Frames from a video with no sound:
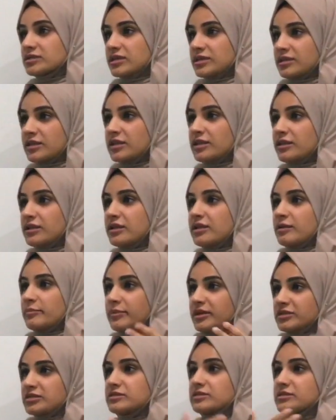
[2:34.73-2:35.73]
and then
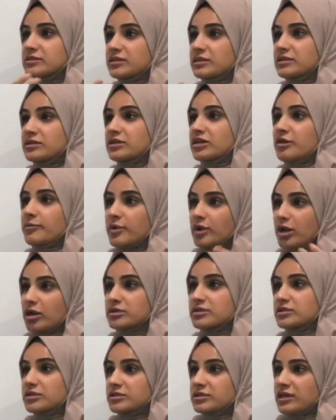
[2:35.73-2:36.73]
patients can come and
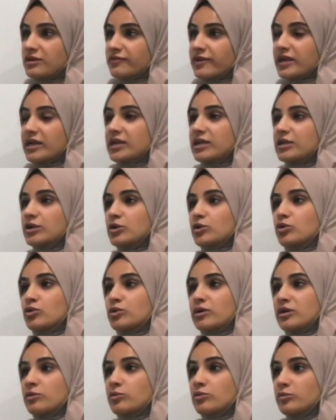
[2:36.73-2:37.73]
ask you directly,
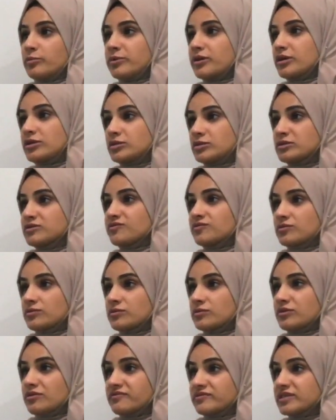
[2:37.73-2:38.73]
or it will be a
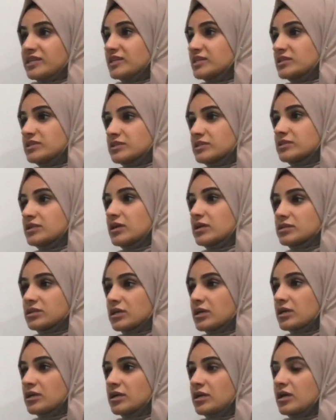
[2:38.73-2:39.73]
useful conversation
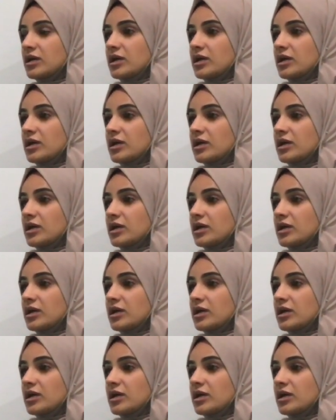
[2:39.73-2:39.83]
starter